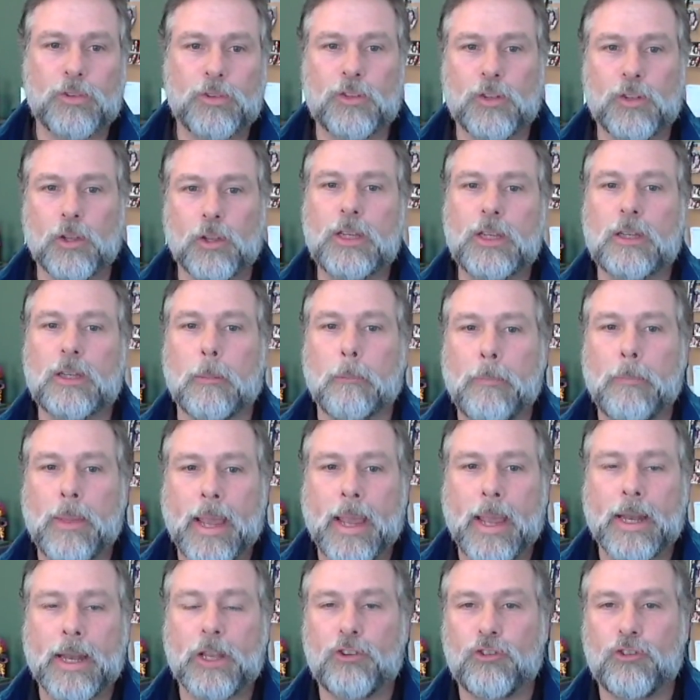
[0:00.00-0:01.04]
We still need to
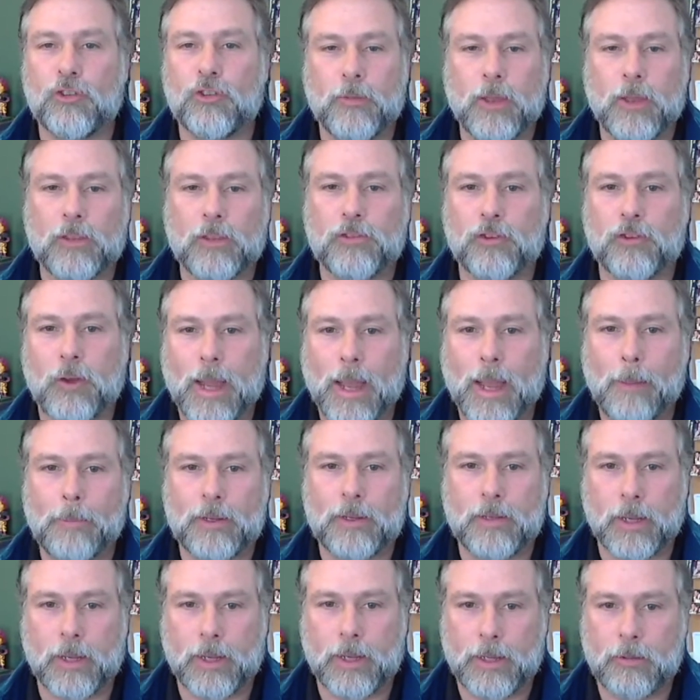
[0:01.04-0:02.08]
manage investor
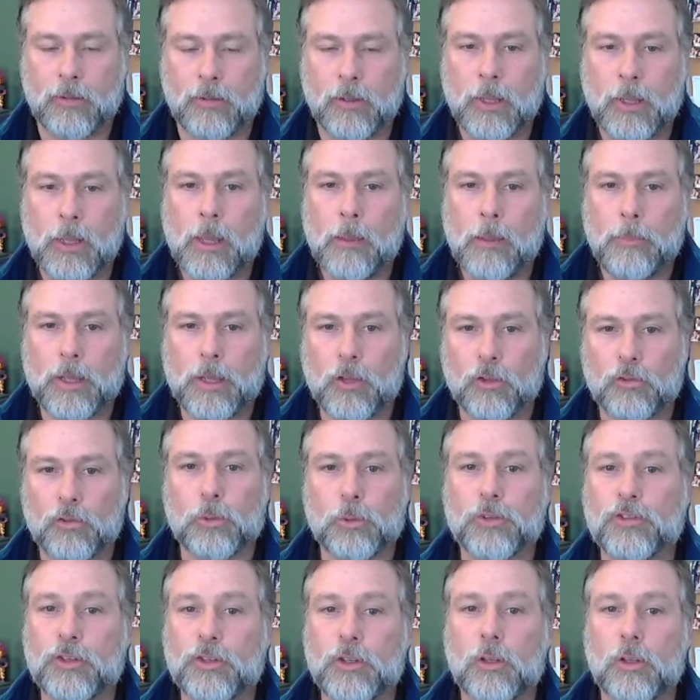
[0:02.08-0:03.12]
appetite because
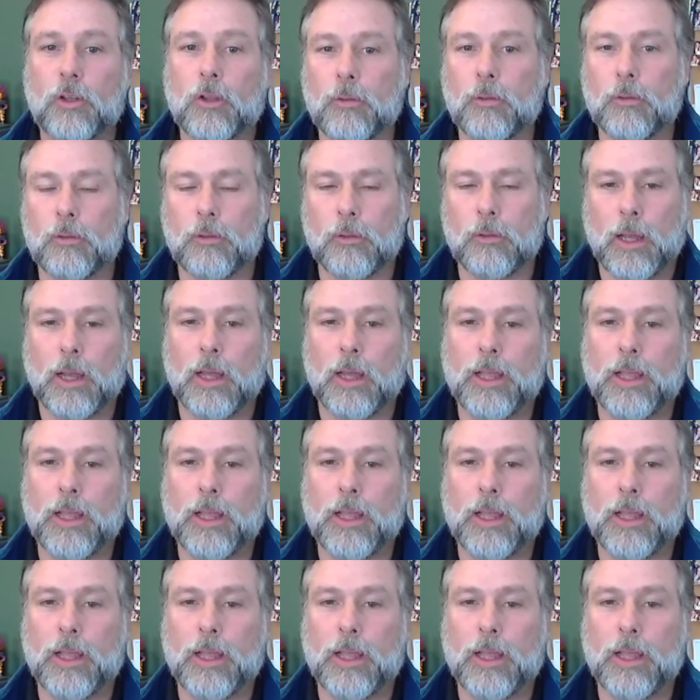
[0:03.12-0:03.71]
we're still